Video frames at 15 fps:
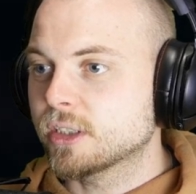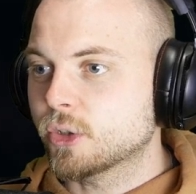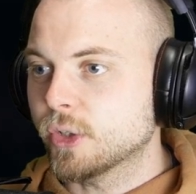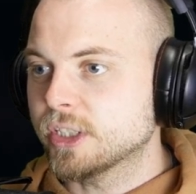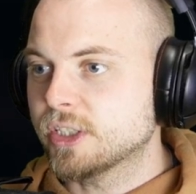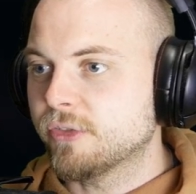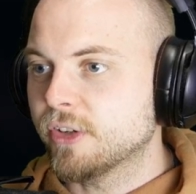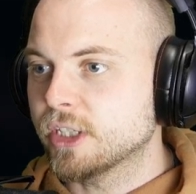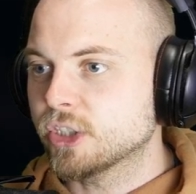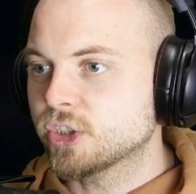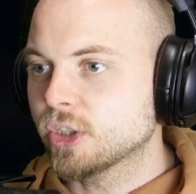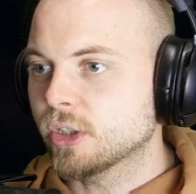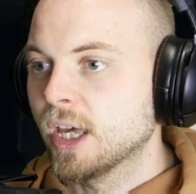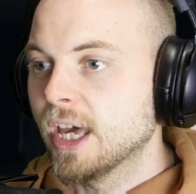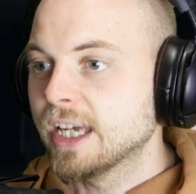Christopher, you
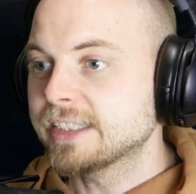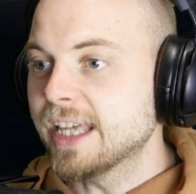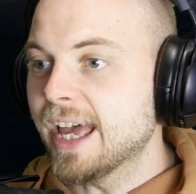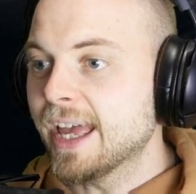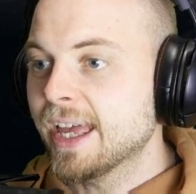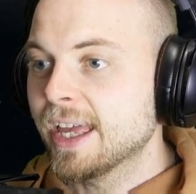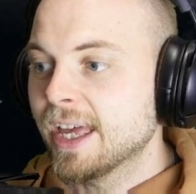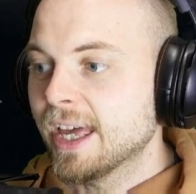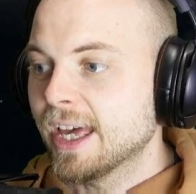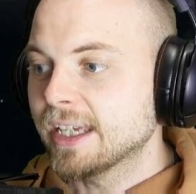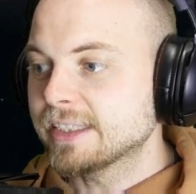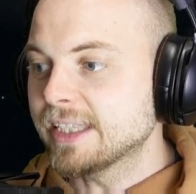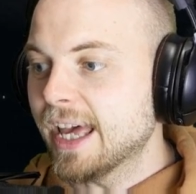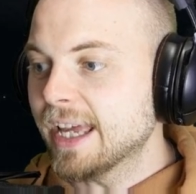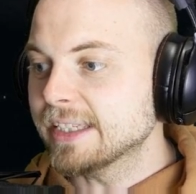suck. Is there?
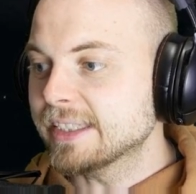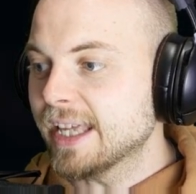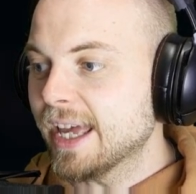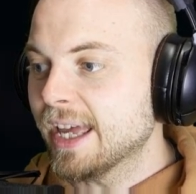Is there? Is there?